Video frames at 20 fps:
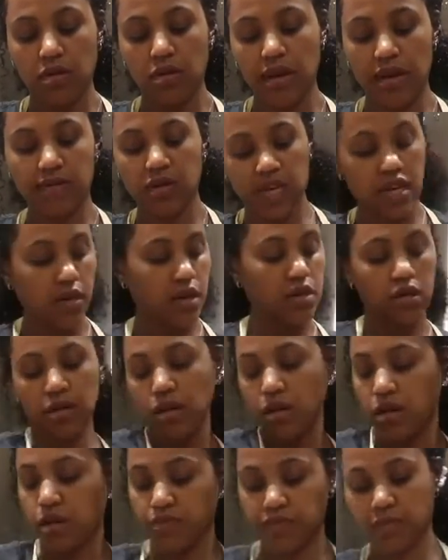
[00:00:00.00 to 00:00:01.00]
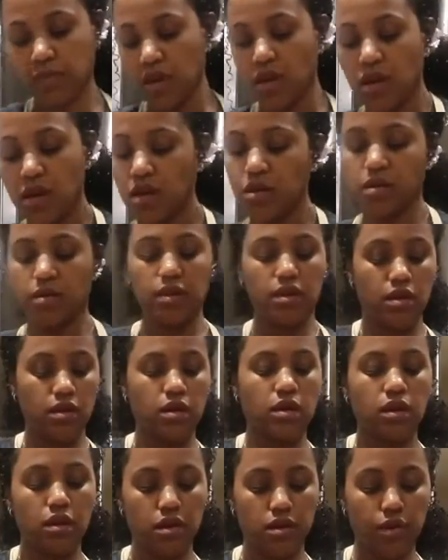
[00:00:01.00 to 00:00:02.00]
I have some carrots on here and some
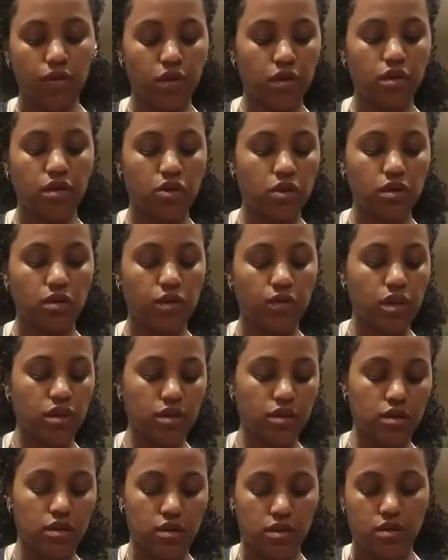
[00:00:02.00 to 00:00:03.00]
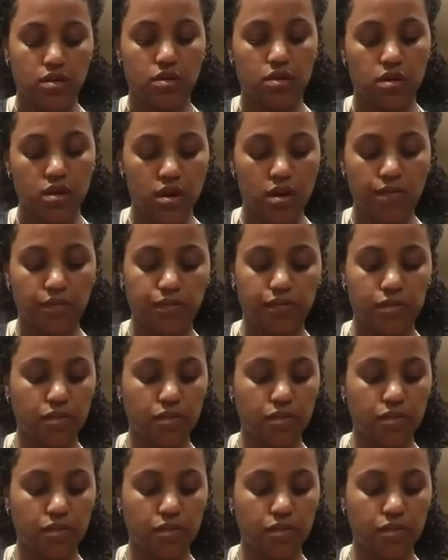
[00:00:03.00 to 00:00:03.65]
celery because both are delicious with wings. Okay.